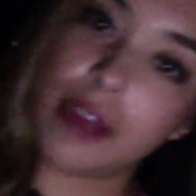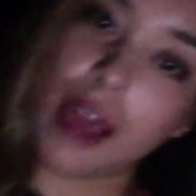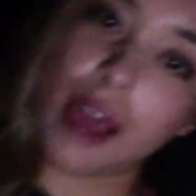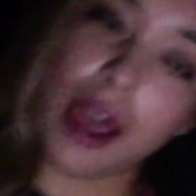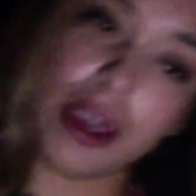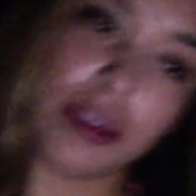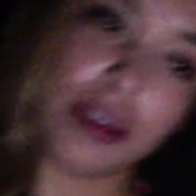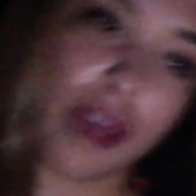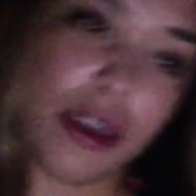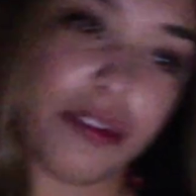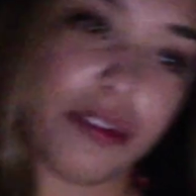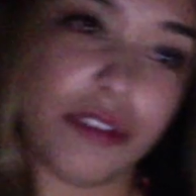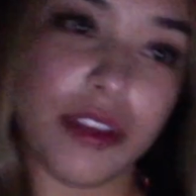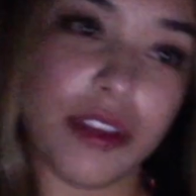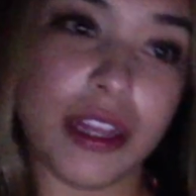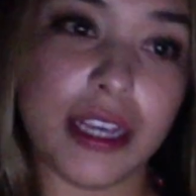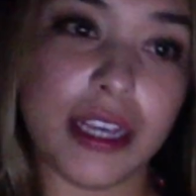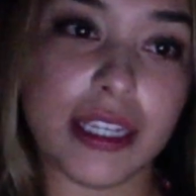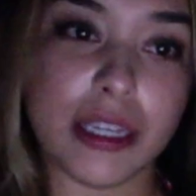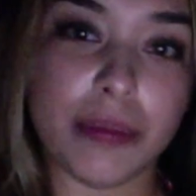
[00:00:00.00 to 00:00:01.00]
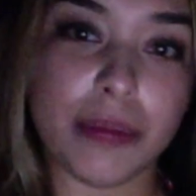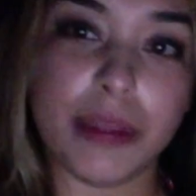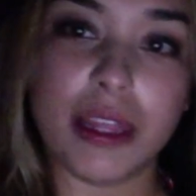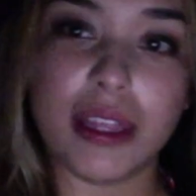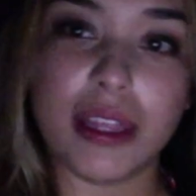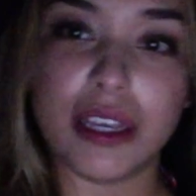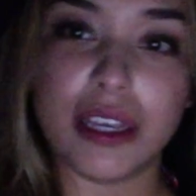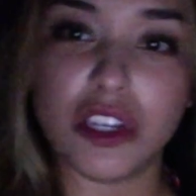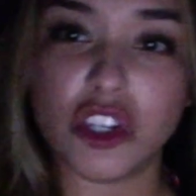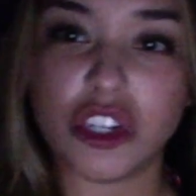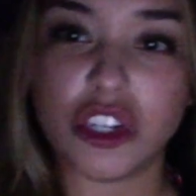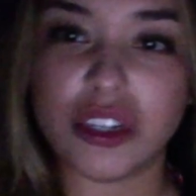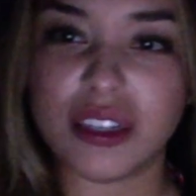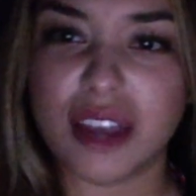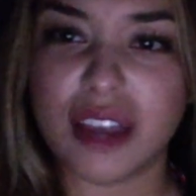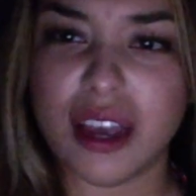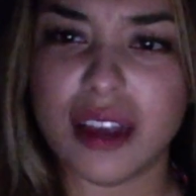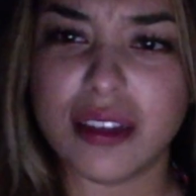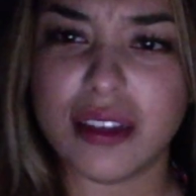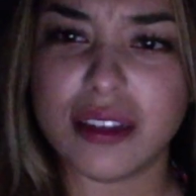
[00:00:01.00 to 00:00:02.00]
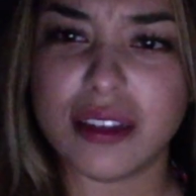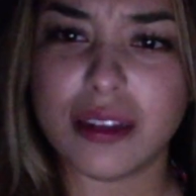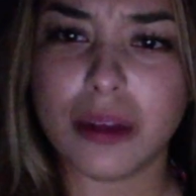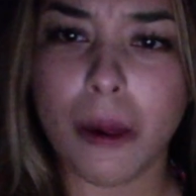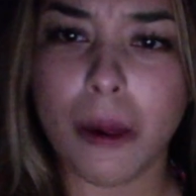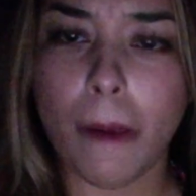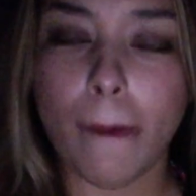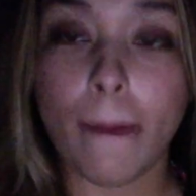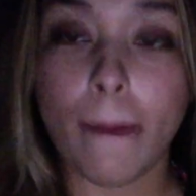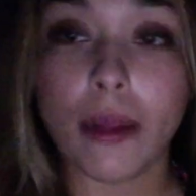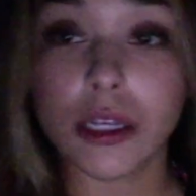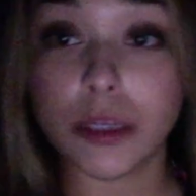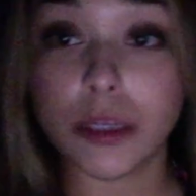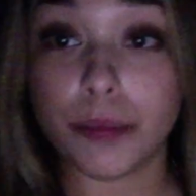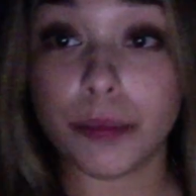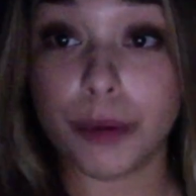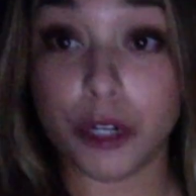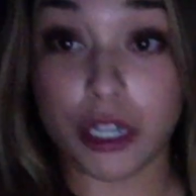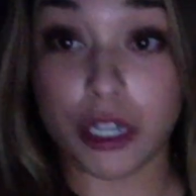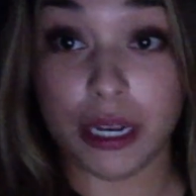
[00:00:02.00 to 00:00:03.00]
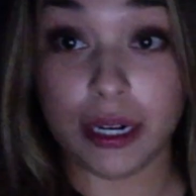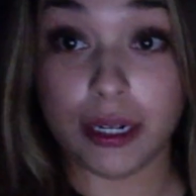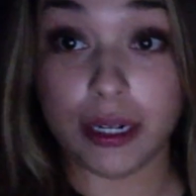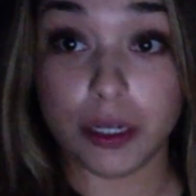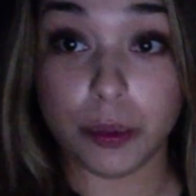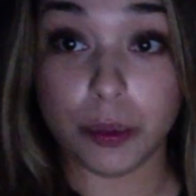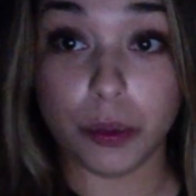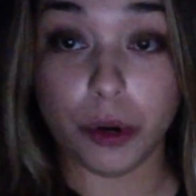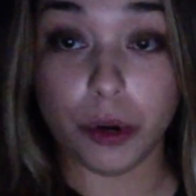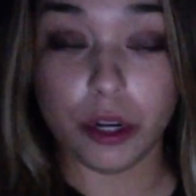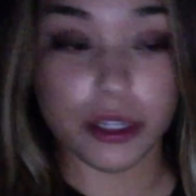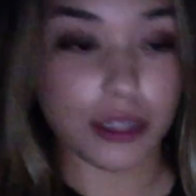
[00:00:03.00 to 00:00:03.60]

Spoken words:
I feel like some of the things she says pertaining to sports,